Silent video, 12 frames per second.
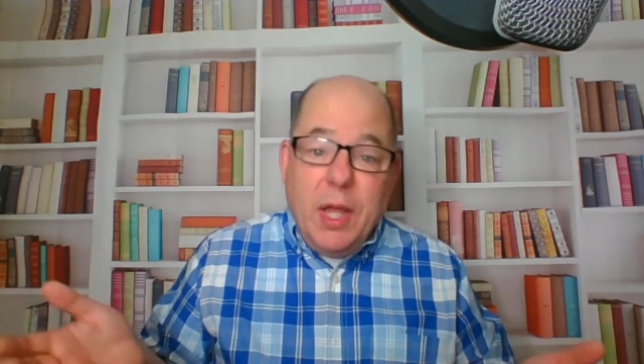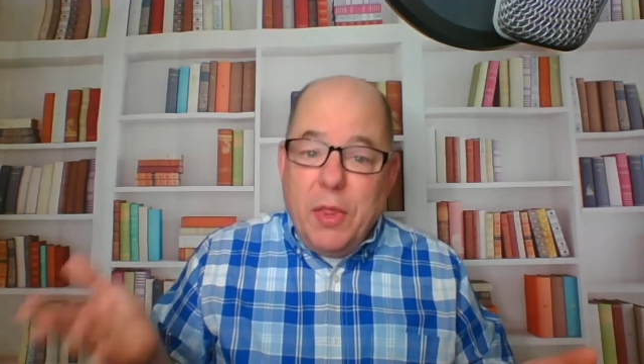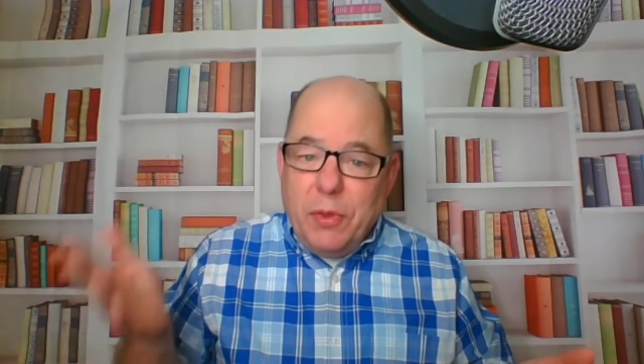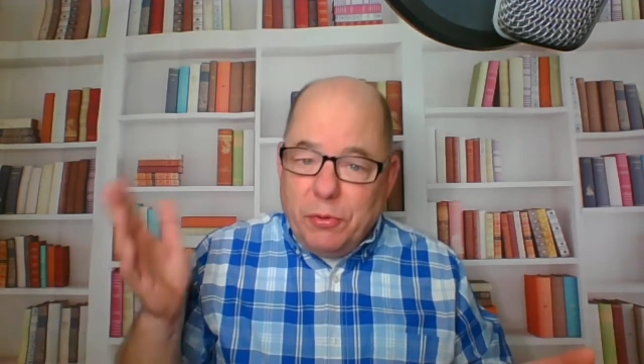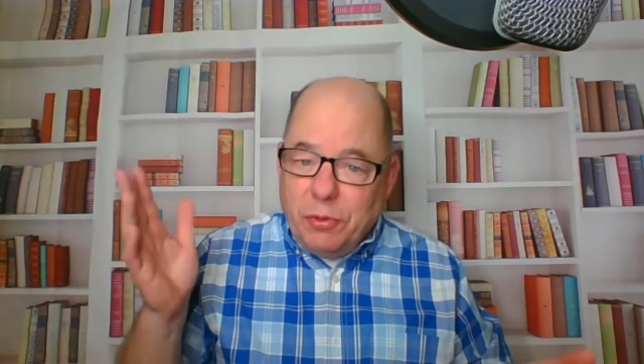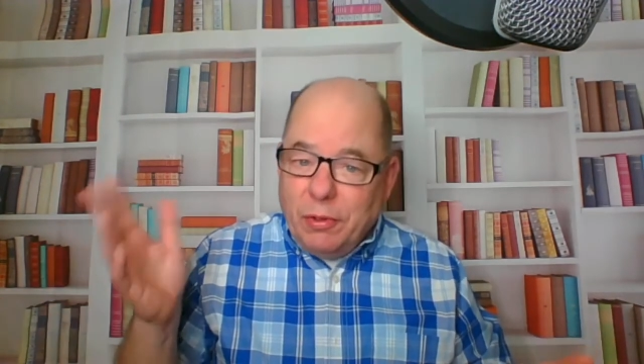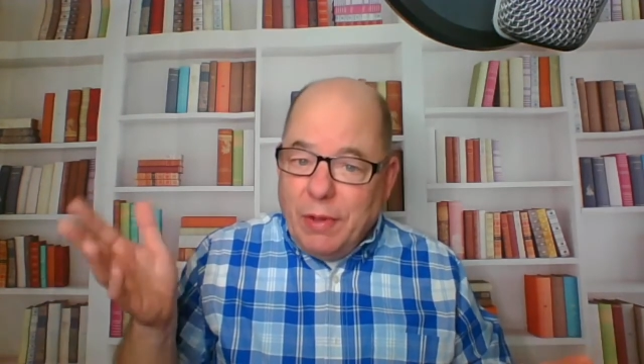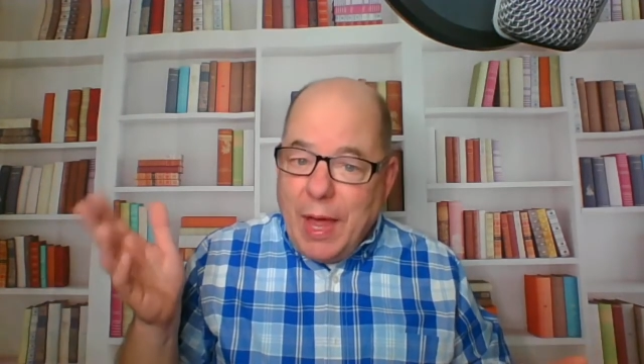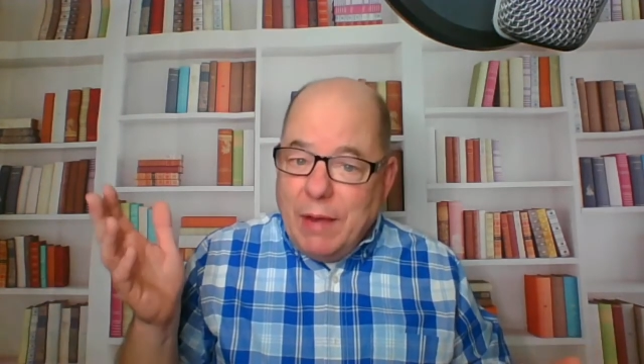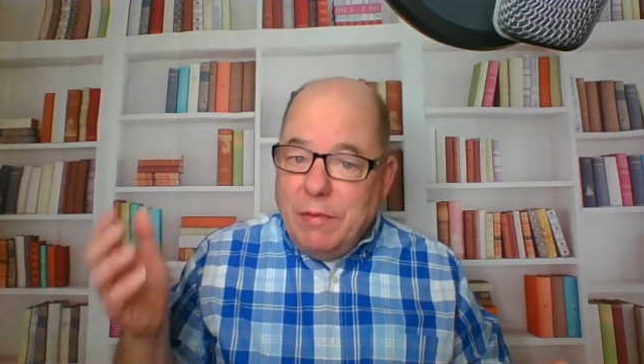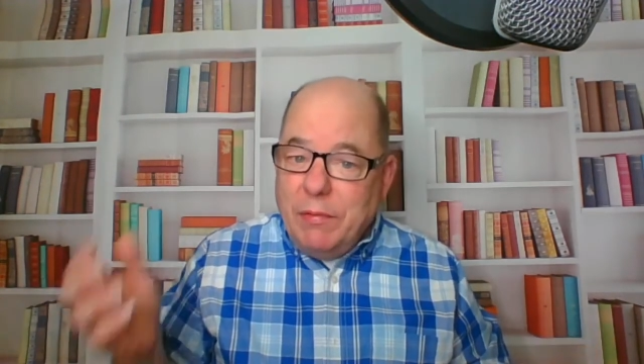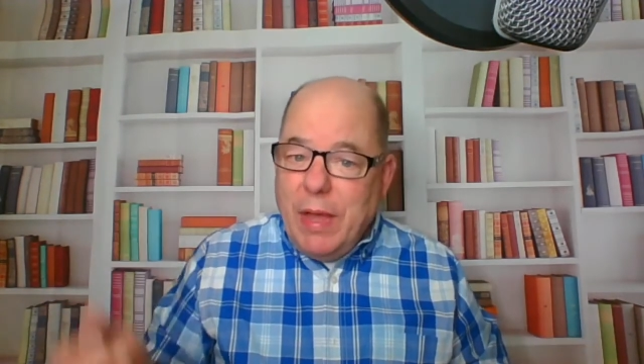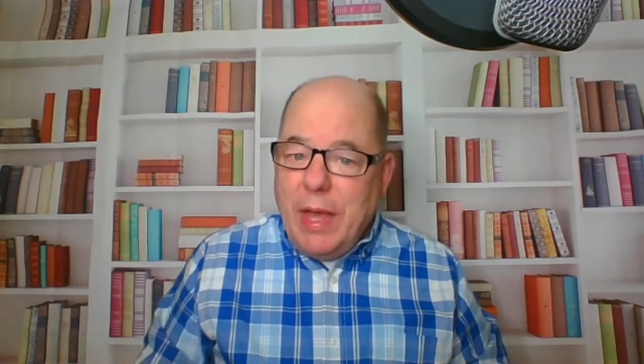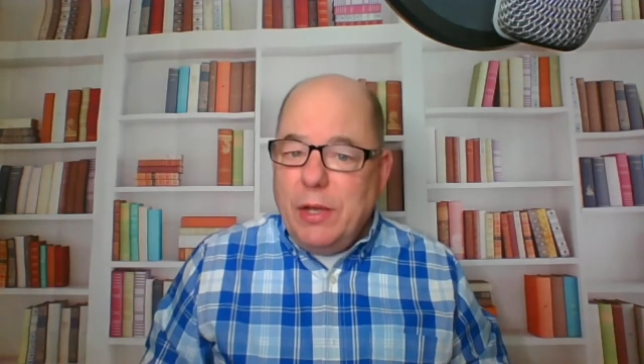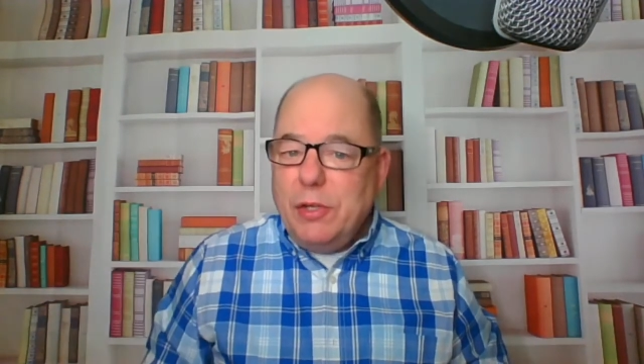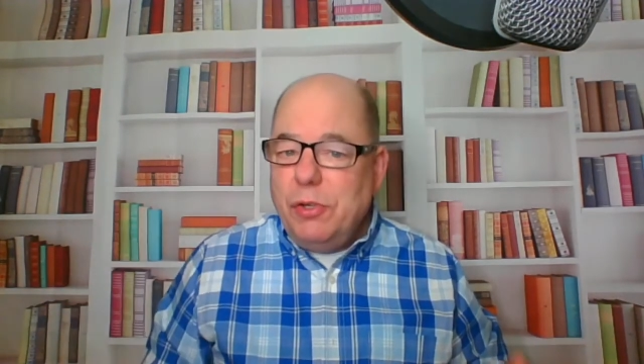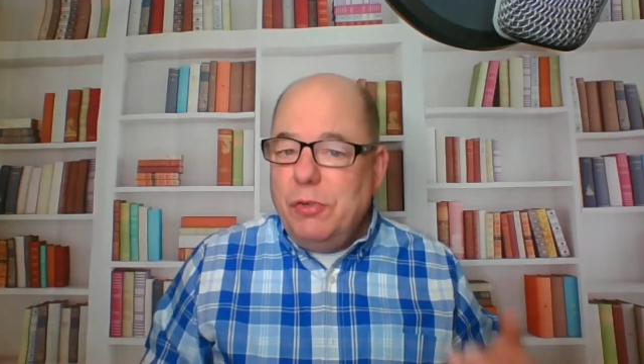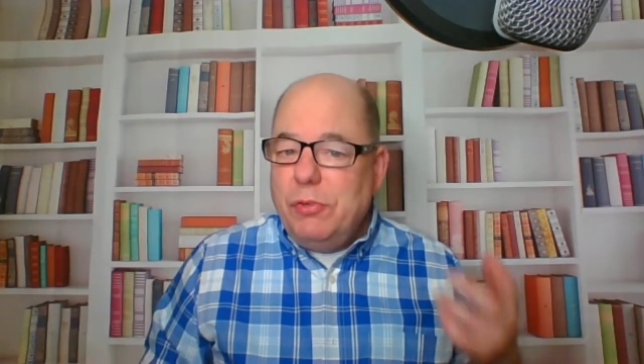There's a lot of
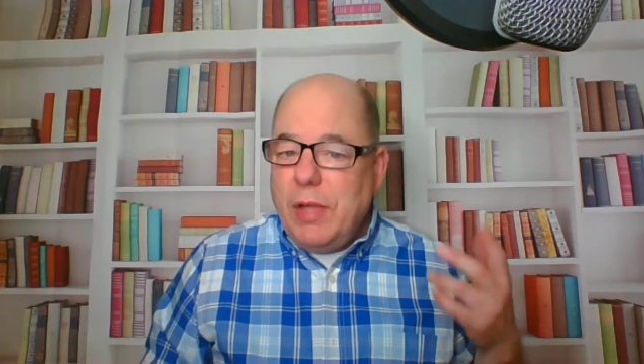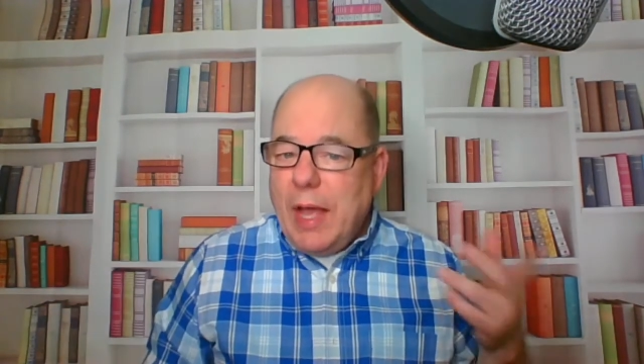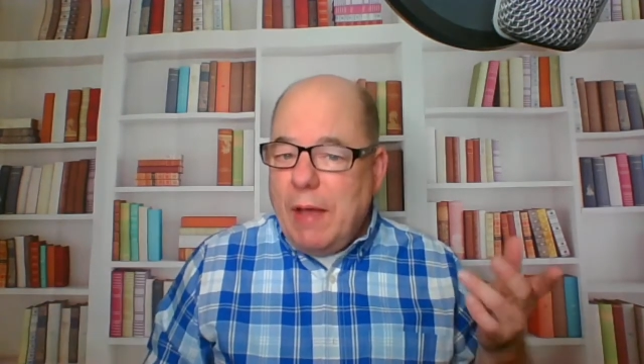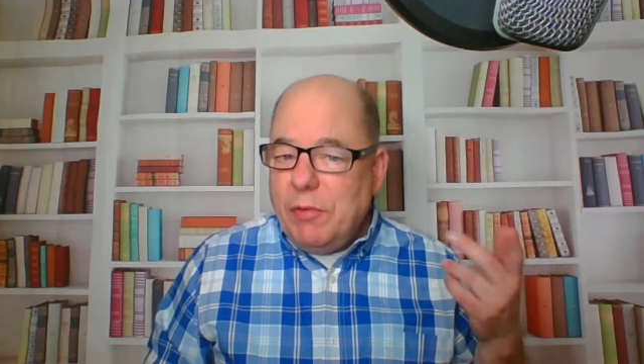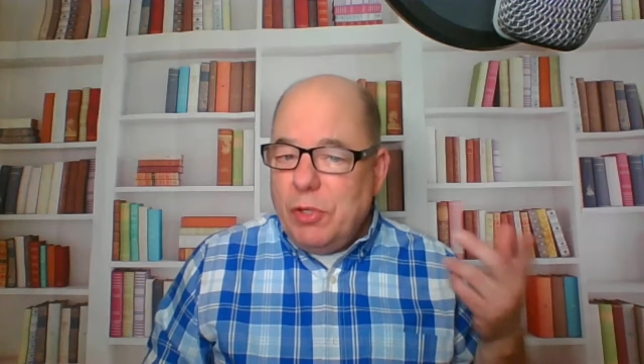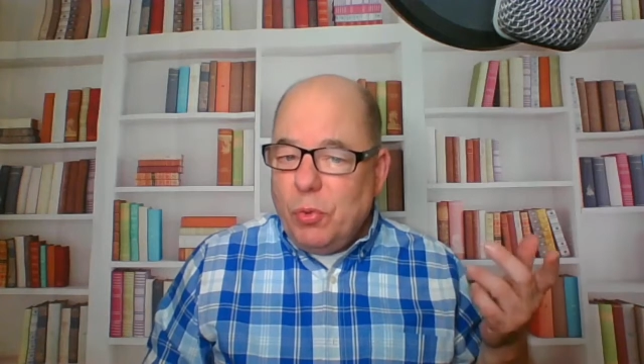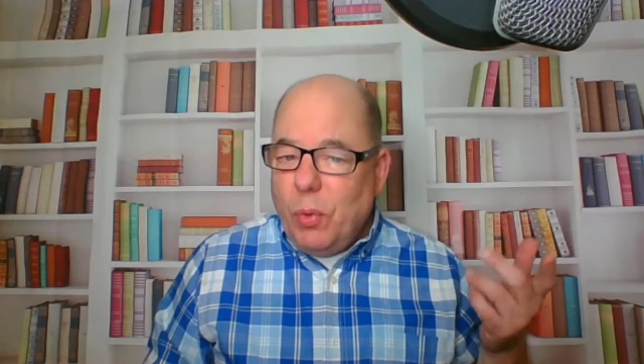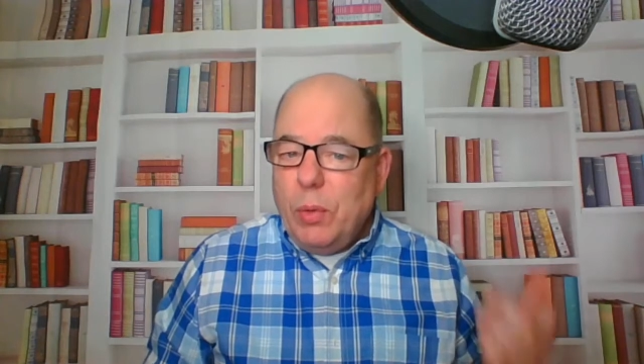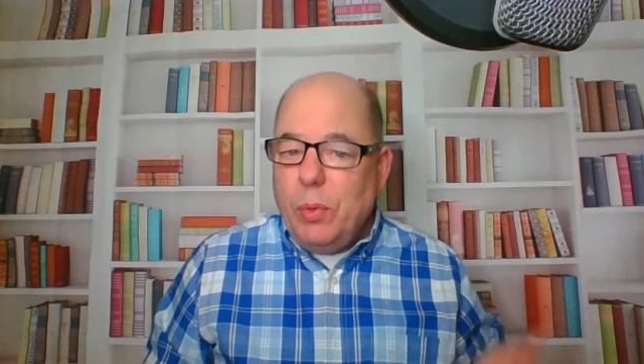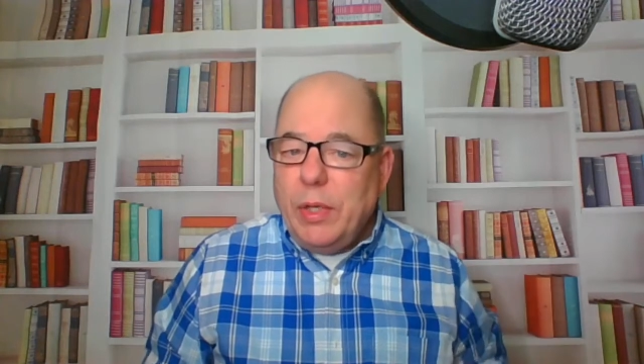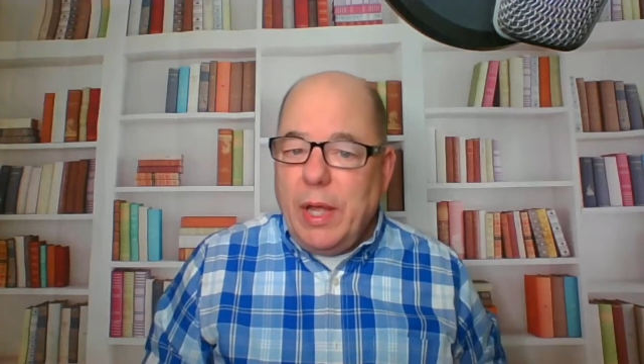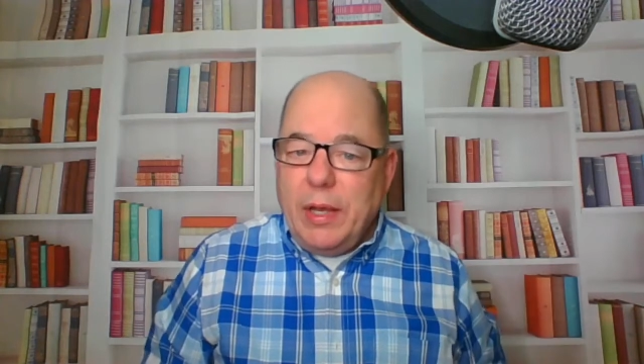advantages to having the $21.95